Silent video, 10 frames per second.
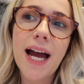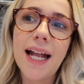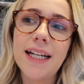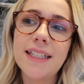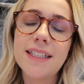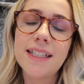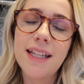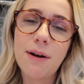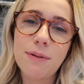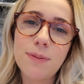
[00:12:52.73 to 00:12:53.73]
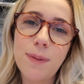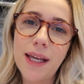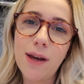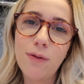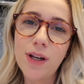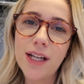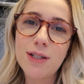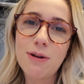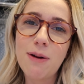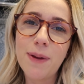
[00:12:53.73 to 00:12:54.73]
And that was me giving
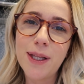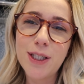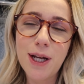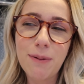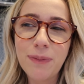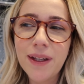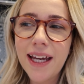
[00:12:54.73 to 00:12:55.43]
it to him at the gym.